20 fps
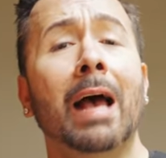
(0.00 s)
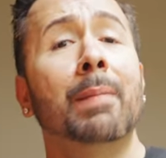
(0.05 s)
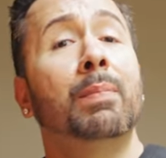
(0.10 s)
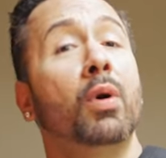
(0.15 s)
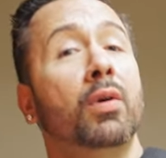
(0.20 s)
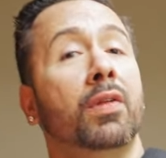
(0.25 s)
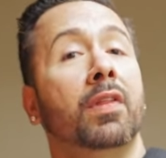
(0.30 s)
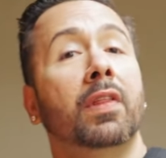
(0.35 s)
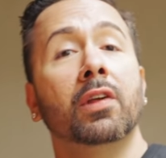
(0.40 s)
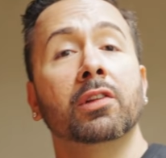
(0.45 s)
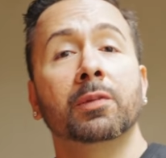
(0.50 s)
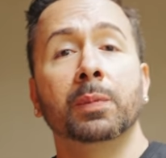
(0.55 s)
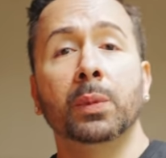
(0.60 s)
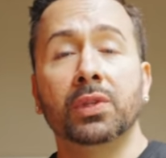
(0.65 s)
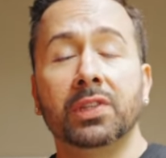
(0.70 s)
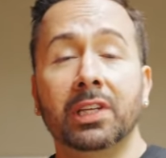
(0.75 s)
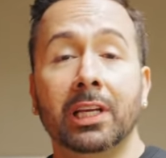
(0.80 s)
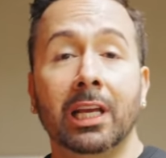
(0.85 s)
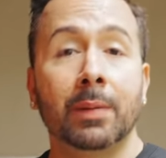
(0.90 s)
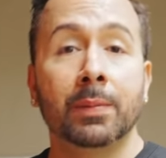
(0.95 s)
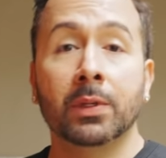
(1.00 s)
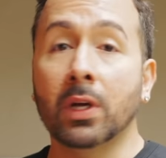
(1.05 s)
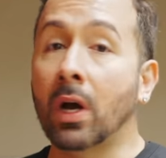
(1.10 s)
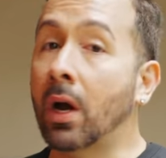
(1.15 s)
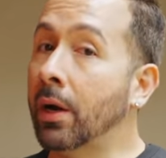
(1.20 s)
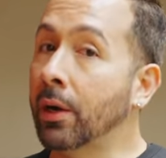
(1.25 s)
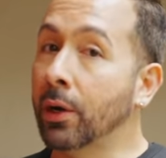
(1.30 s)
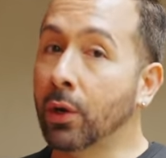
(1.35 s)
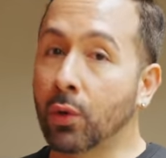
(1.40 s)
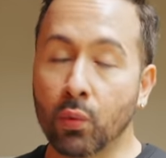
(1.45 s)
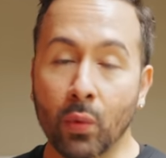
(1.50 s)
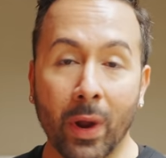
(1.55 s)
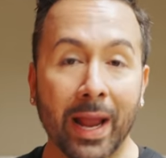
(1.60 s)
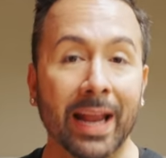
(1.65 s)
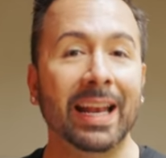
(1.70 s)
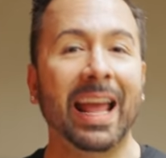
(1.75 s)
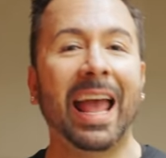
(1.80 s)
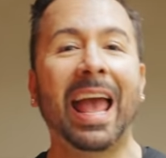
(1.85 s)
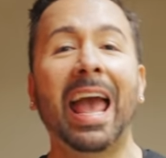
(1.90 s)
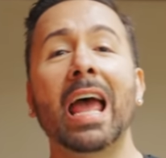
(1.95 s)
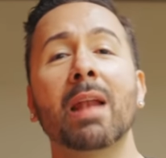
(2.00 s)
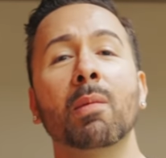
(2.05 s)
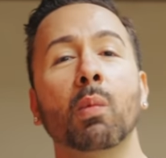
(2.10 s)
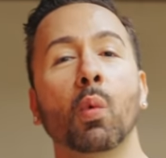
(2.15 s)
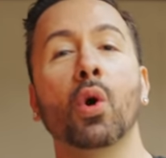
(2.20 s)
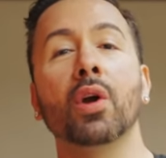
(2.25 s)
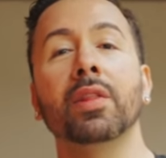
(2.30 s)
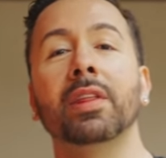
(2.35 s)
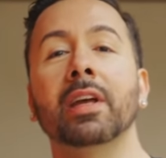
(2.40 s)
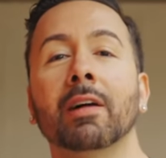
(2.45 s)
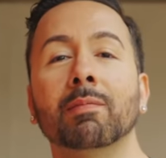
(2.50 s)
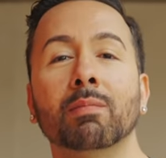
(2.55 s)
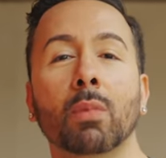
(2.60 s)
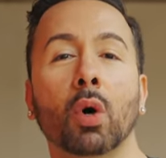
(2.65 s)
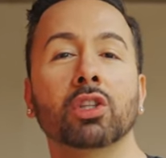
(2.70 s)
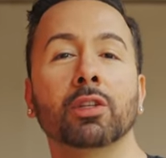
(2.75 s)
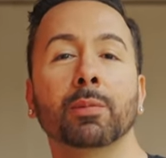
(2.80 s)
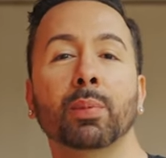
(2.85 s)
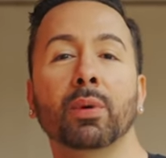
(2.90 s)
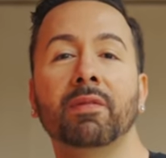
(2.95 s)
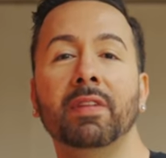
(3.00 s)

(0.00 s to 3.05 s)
And both of those museums are great and worthy of multiple